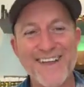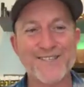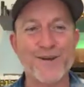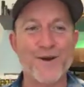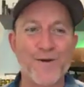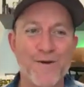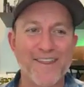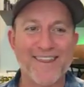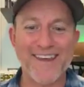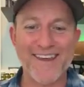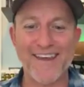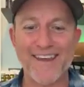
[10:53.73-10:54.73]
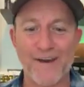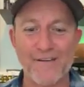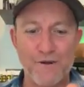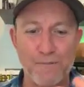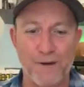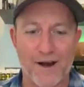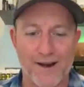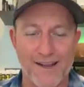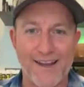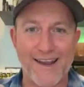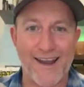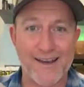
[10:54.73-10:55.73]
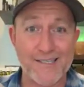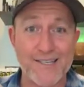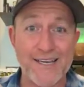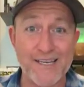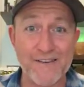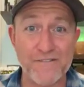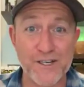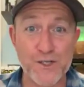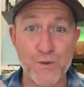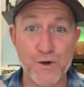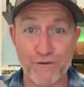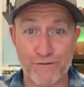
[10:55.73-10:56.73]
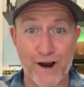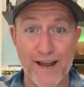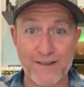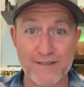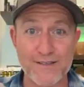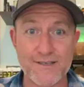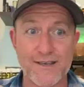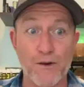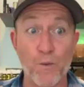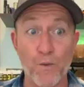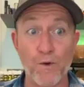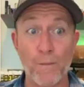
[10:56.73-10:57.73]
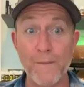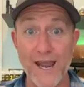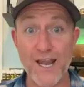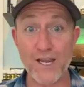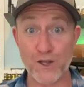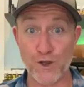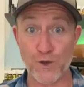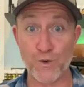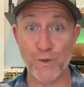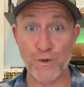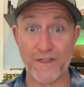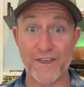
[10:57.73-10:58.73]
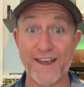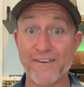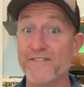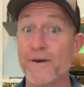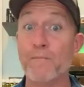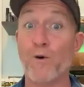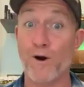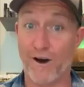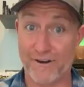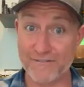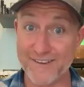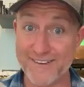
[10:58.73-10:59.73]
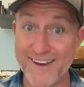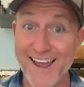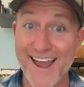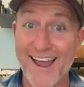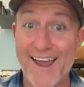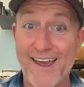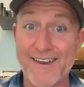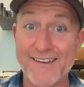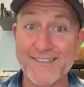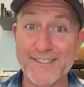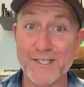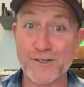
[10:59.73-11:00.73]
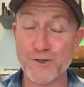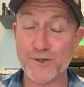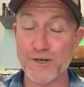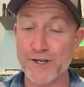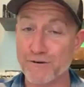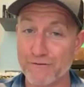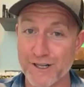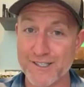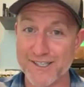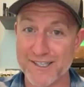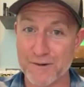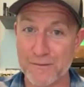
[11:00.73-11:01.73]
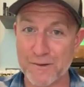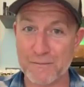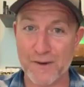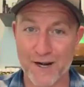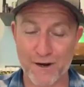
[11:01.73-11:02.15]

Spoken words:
So thinking of your body as individual friends will make you think of them more often and treat your friends a little bit